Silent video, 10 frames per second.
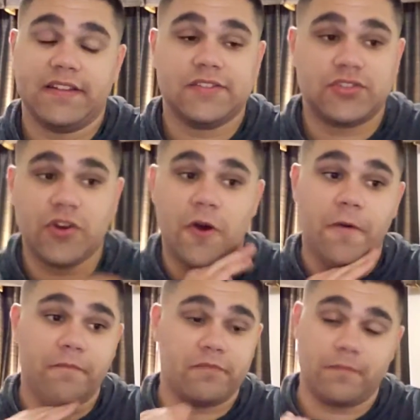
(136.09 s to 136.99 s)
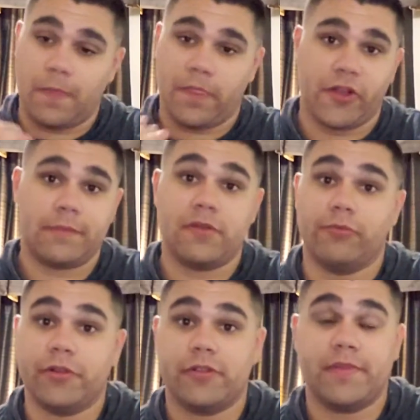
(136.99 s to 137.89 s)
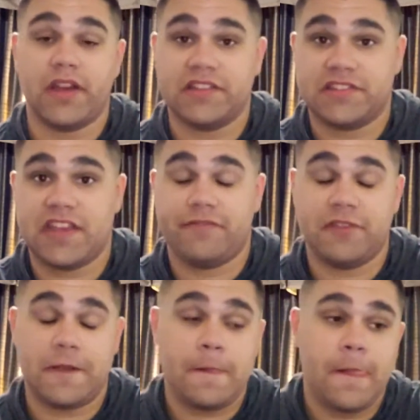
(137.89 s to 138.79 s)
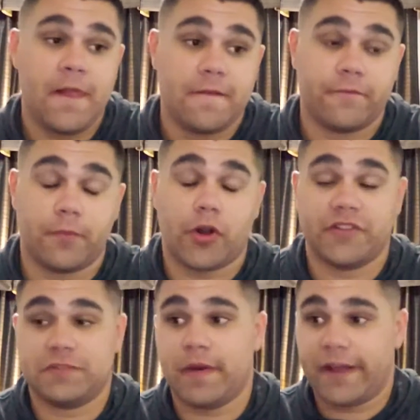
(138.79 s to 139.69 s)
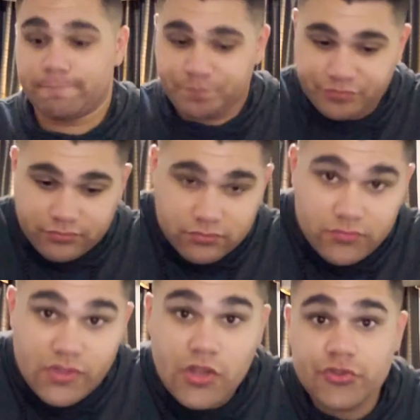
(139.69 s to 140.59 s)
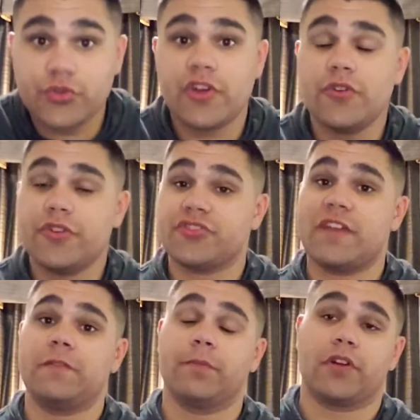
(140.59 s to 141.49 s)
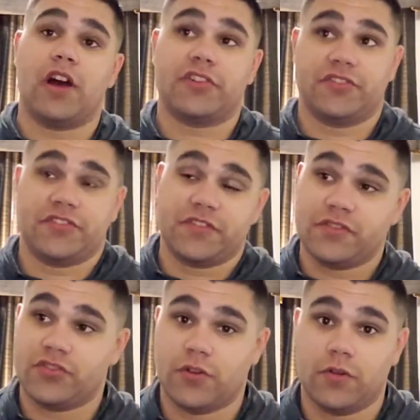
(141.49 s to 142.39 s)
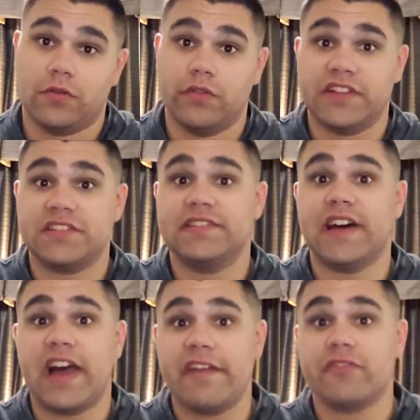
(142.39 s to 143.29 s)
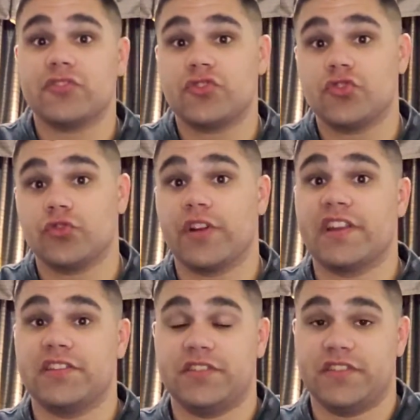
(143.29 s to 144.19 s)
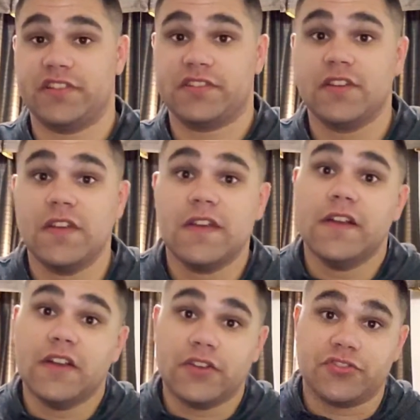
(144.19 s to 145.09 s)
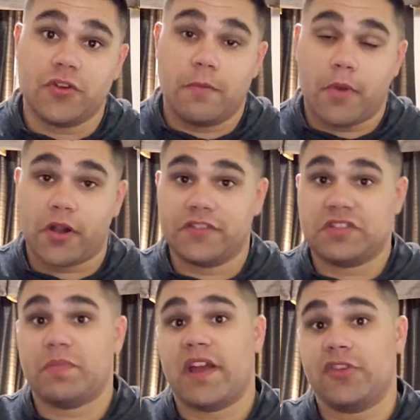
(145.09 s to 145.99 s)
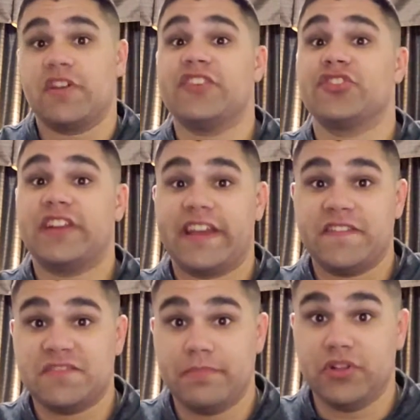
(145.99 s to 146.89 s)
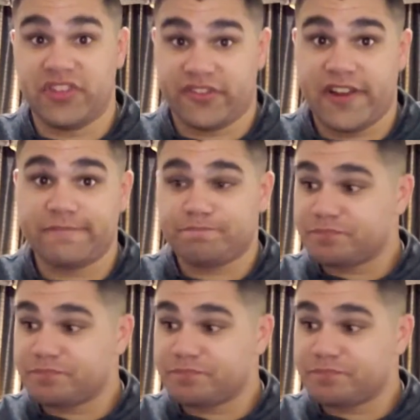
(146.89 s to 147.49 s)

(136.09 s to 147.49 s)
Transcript: So they're going to be really big on safety for Marlin Spike. So know your safety precautions. So let's dive straight into this. So Marlin Spike, you guys are going to get in this building, right?